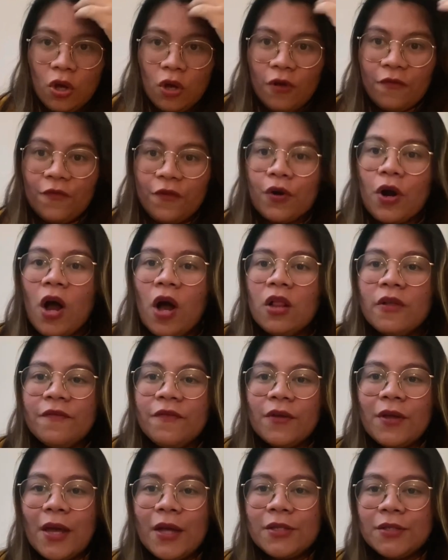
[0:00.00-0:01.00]
For all of you
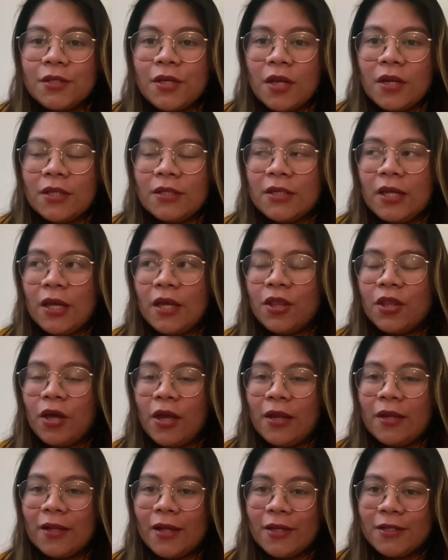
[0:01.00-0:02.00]
guys who's gonna take the
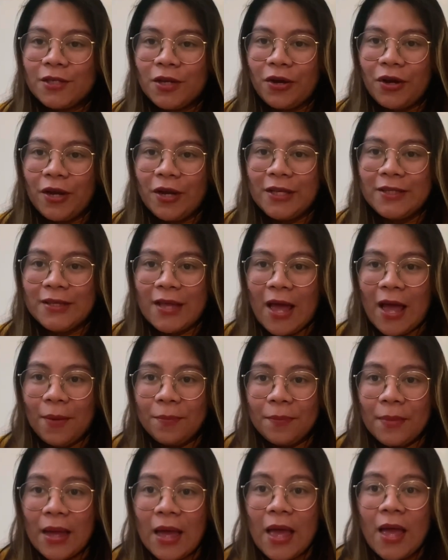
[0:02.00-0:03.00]
Nclex RN
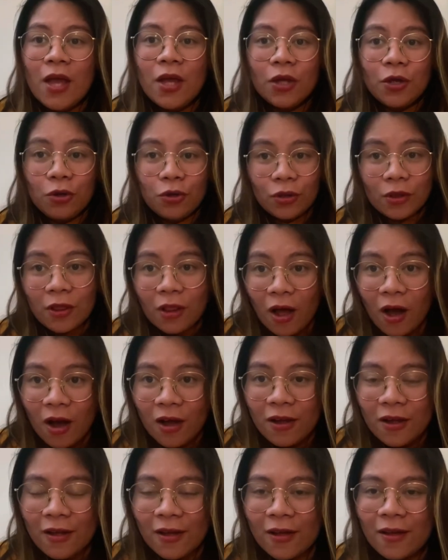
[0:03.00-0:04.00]
exam, good
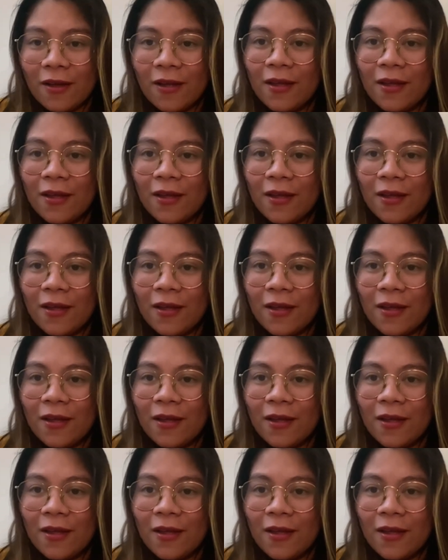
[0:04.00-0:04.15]
luck.